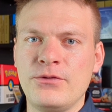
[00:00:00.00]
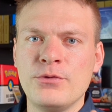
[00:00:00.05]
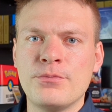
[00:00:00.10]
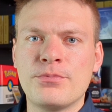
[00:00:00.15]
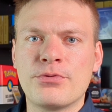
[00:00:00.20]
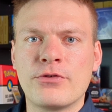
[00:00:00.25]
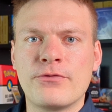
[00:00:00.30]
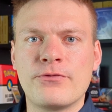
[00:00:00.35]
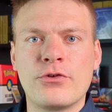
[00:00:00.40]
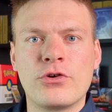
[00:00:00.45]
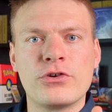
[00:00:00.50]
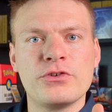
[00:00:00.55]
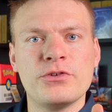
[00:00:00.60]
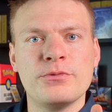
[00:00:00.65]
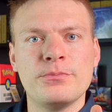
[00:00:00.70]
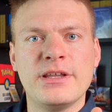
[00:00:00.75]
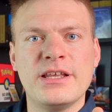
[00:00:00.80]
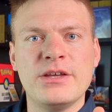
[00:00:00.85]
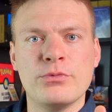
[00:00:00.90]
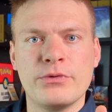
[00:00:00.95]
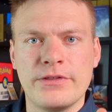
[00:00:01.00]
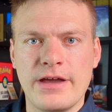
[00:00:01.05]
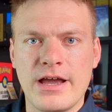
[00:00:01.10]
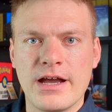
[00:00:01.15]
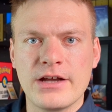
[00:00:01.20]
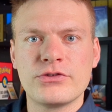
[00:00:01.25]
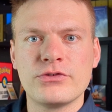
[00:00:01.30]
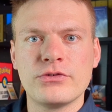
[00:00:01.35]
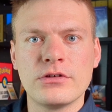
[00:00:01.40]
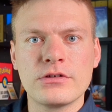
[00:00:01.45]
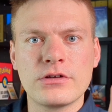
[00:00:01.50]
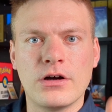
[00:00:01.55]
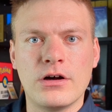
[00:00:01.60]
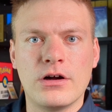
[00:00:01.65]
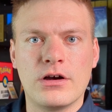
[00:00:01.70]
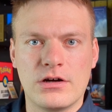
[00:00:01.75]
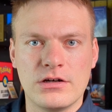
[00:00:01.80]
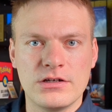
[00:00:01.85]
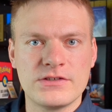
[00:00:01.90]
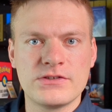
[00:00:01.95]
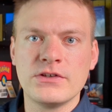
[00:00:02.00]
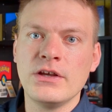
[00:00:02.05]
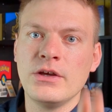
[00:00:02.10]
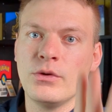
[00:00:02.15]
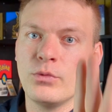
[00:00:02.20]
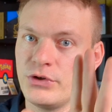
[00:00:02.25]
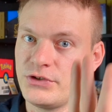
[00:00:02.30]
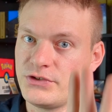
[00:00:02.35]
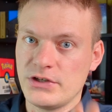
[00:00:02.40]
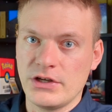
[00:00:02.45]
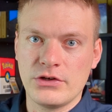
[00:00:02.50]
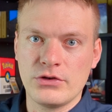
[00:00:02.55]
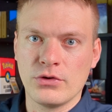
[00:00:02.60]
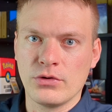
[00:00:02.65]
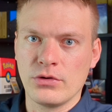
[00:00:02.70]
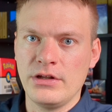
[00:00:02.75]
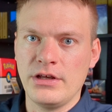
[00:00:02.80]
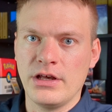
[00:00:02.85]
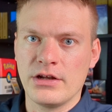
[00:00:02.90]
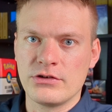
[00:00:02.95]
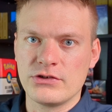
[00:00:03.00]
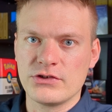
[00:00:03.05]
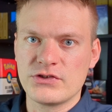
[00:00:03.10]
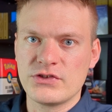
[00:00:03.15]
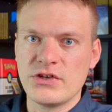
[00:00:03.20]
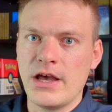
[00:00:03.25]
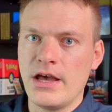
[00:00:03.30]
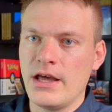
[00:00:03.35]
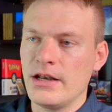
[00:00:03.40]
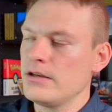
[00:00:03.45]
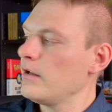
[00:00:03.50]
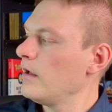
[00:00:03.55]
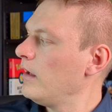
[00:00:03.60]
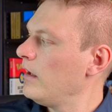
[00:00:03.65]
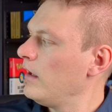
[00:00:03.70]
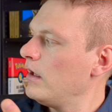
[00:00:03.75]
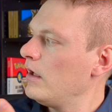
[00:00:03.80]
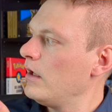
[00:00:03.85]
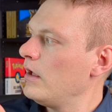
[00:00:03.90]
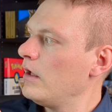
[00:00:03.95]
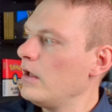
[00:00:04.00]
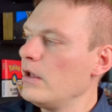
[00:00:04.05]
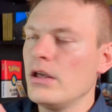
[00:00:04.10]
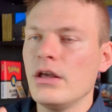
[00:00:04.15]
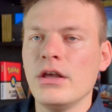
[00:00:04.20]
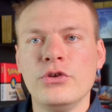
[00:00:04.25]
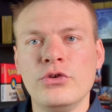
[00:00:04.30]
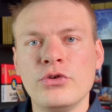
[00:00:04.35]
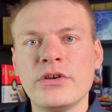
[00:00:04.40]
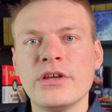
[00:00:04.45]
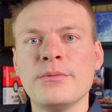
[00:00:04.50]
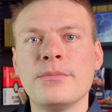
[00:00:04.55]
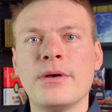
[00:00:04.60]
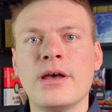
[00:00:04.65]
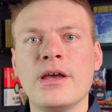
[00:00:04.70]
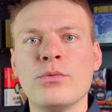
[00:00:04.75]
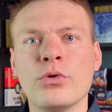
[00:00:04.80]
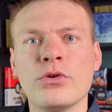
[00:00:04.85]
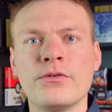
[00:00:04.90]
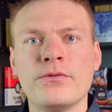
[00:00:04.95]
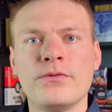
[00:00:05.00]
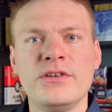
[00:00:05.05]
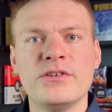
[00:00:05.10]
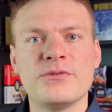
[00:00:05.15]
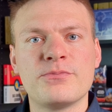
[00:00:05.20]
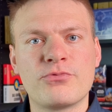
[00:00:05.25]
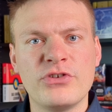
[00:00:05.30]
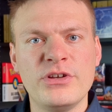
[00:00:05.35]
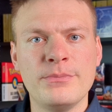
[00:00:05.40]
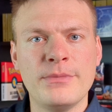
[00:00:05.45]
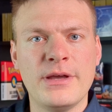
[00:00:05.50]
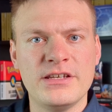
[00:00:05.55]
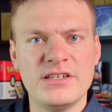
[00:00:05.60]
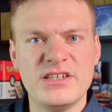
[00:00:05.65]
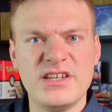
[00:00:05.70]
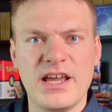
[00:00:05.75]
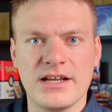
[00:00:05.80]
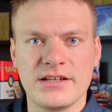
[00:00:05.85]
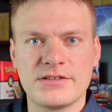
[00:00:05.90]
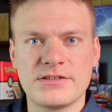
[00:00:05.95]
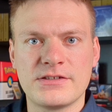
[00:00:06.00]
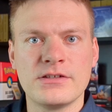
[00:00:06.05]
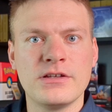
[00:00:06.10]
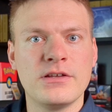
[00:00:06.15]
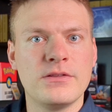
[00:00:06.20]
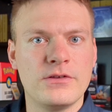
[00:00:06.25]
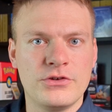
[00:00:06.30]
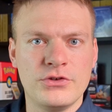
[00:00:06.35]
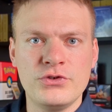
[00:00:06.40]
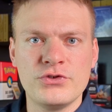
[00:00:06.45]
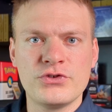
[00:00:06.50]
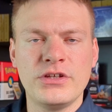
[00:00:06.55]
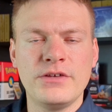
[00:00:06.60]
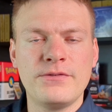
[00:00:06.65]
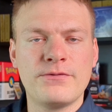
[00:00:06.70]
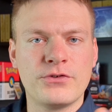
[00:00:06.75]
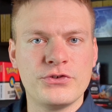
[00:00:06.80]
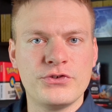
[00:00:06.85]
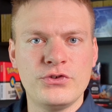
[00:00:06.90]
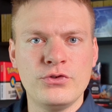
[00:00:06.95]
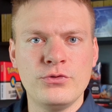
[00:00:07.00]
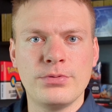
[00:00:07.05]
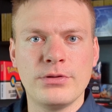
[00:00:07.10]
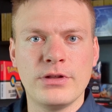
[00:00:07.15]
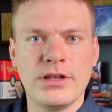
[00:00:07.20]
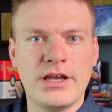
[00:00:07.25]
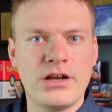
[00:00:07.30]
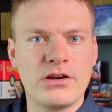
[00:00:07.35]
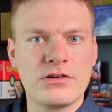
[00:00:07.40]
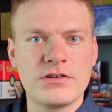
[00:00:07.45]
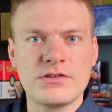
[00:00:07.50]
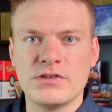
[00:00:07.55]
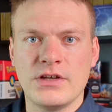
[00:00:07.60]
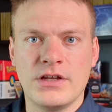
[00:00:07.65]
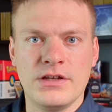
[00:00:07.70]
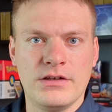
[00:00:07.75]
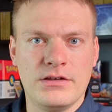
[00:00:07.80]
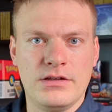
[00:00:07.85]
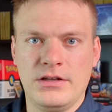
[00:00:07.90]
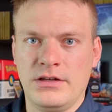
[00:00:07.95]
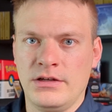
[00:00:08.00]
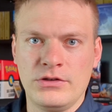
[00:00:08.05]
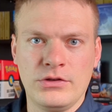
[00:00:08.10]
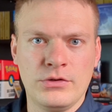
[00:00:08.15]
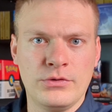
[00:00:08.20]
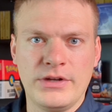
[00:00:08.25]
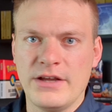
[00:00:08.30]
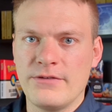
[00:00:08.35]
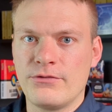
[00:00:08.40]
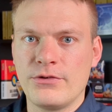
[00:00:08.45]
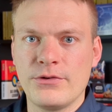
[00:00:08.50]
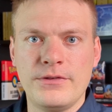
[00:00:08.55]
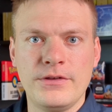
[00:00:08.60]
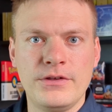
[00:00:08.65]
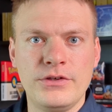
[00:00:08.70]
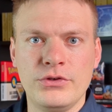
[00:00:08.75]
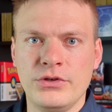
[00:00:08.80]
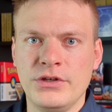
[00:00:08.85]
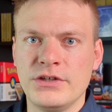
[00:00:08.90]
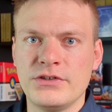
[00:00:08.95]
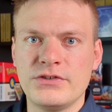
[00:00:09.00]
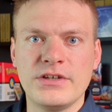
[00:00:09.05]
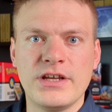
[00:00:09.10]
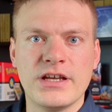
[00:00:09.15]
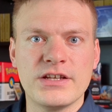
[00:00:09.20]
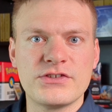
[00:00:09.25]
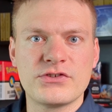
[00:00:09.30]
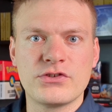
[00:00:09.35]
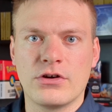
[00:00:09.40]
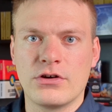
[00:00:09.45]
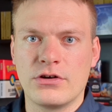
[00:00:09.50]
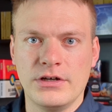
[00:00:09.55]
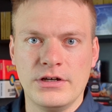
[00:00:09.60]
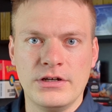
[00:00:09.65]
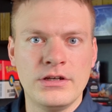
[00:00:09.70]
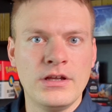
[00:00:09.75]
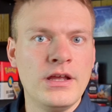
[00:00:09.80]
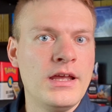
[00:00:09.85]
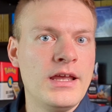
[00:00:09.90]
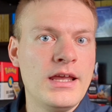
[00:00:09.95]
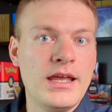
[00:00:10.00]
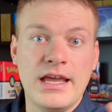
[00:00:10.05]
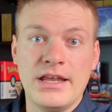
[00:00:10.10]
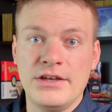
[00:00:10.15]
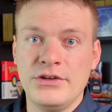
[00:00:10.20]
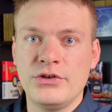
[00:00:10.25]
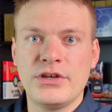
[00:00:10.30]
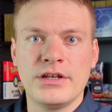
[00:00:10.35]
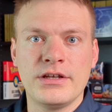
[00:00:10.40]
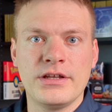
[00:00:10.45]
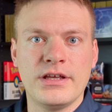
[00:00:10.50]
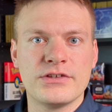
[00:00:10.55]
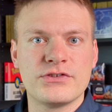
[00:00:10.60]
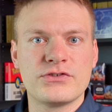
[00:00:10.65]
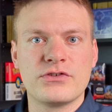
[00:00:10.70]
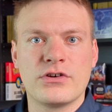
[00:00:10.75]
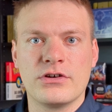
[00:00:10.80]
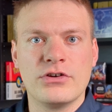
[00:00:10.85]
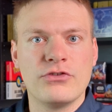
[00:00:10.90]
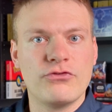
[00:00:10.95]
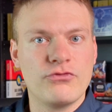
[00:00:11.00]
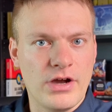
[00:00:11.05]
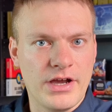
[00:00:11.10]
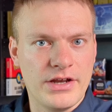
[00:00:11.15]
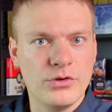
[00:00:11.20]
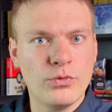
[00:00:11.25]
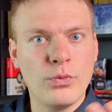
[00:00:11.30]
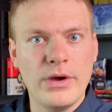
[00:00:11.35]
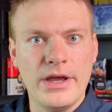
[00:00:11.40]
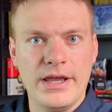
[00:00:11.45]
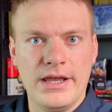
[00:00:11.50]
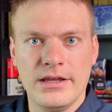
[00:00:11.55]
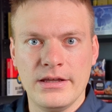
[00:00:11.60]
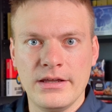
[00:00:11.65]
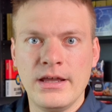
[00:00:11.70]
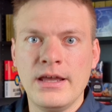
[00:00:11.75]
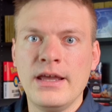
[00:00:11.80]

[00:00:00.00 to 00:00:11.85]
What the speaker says: you prefer to play with the actual cards, which I totally understand, you can buy one of these pre-made decks. They're usually for 2 players and include everything you need to get started, and you can get started right away.